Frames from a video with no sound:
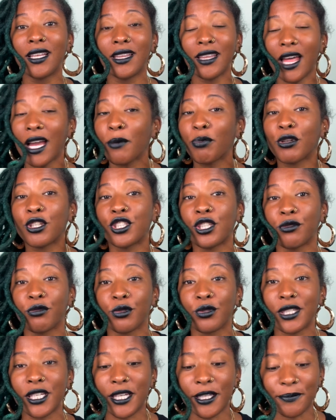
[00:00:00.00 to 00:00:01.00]
loc brushing
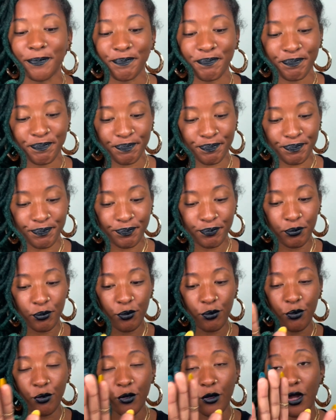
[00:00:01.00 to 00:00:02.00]
routine.
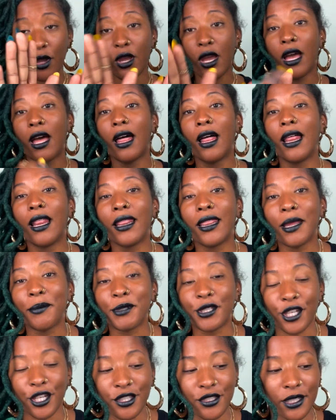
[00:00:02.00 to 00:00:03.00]
Let me
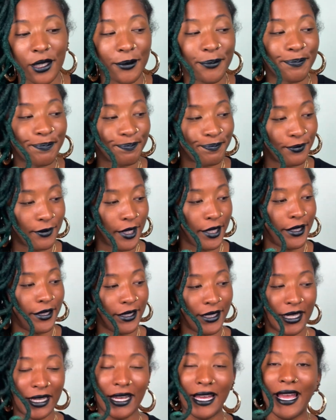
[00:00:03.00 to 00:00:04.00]
tell you something.
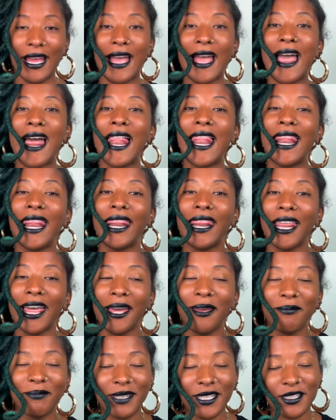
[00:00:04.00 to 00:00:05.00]

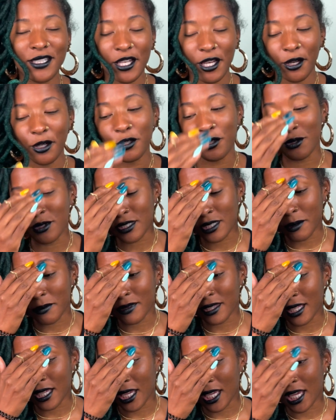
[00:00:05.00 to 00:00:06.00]
Let me tell you
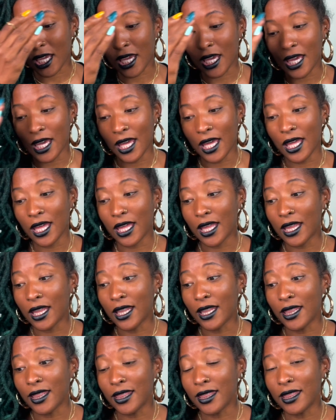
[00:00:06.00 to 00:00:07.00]
something.
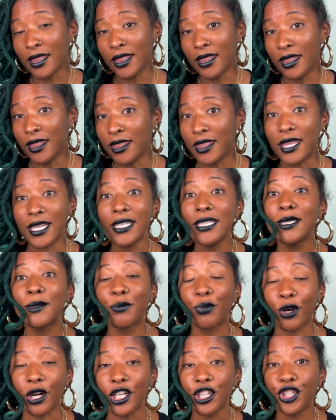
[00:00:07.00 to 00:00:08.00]
This
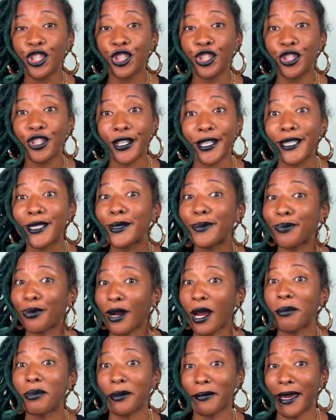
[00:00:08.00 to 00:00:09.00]
brush is
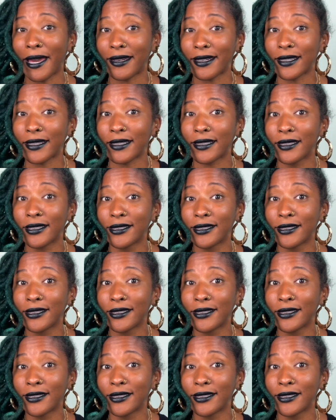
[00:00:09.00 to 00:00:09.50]
problematic.